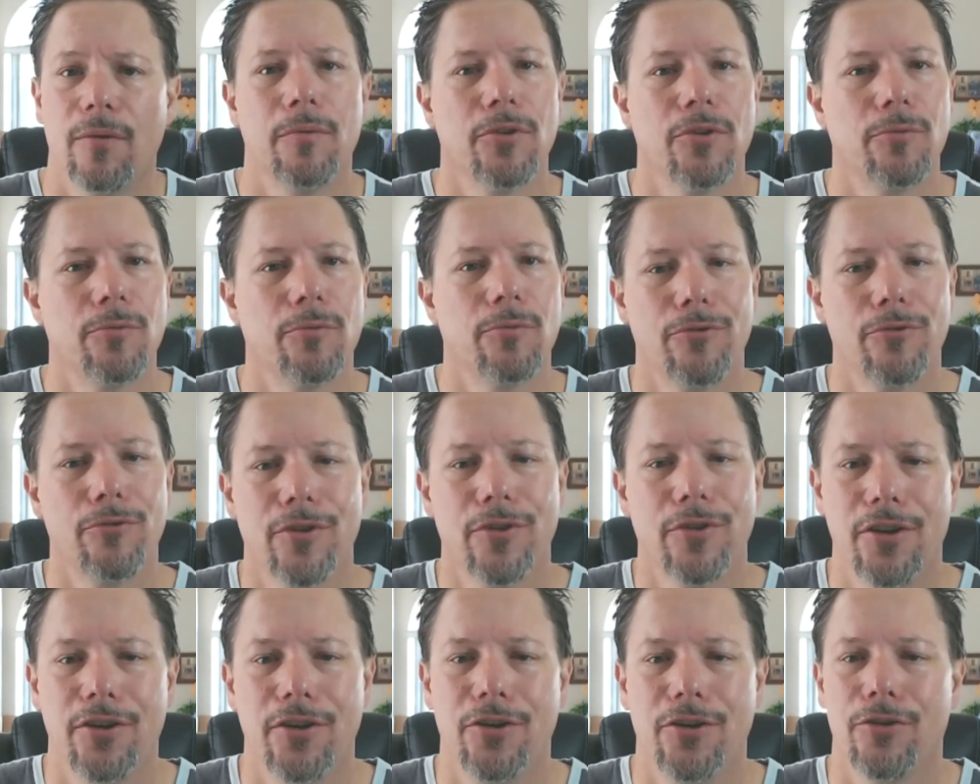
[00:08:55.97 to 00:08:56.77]
was
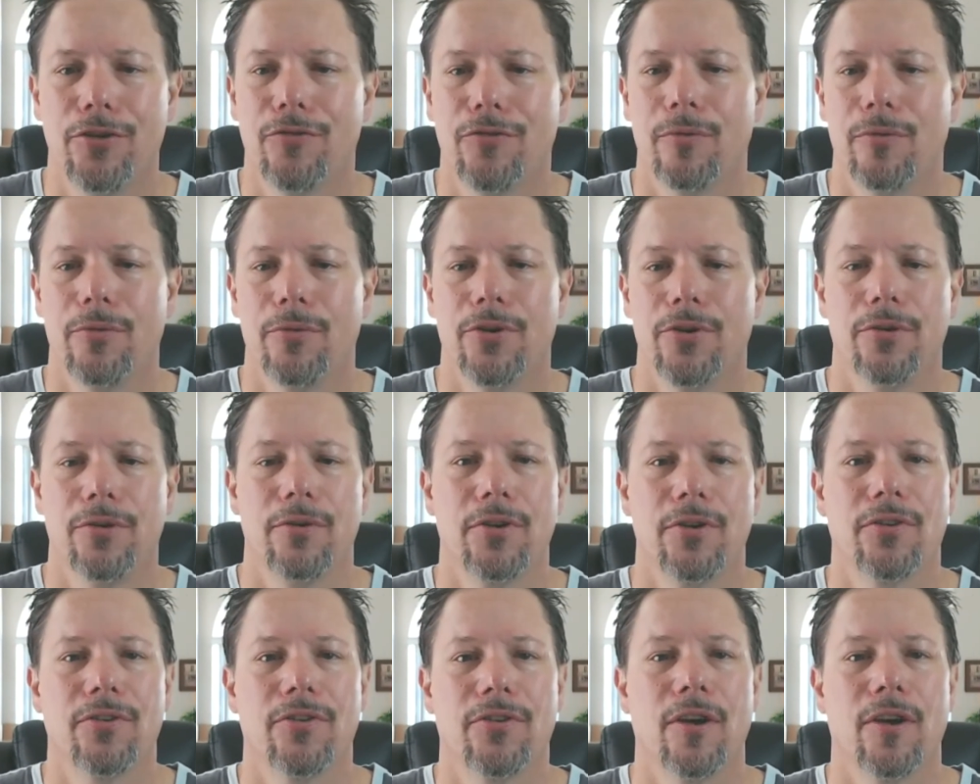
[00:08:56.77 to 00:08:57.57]
preventing you from
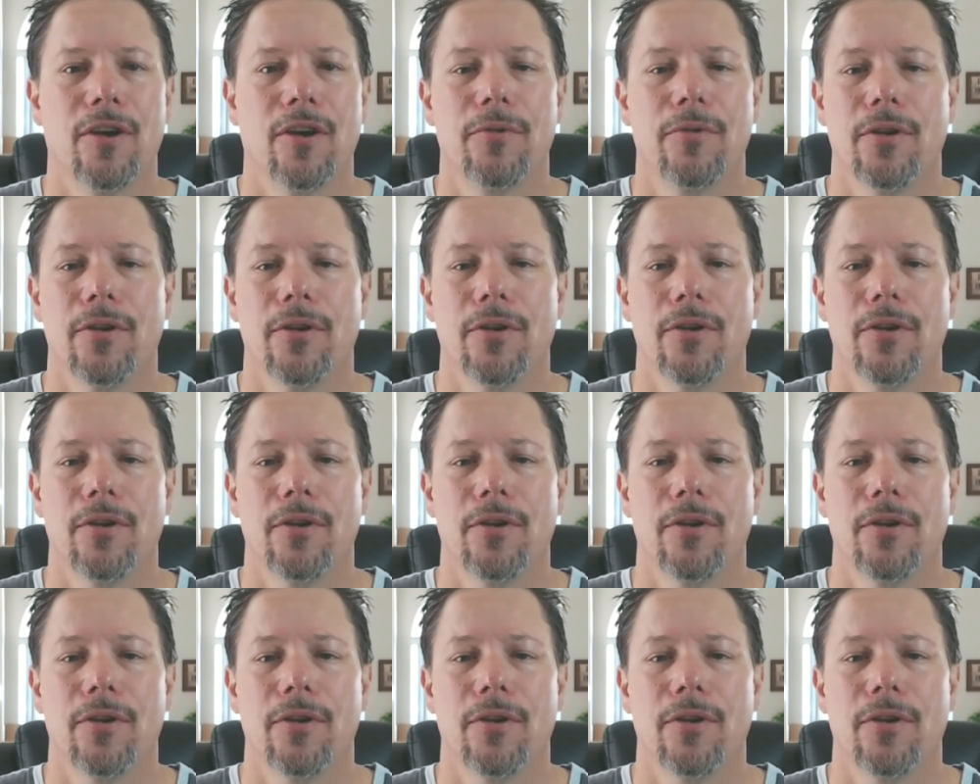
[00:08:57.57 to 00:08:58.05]
doing something?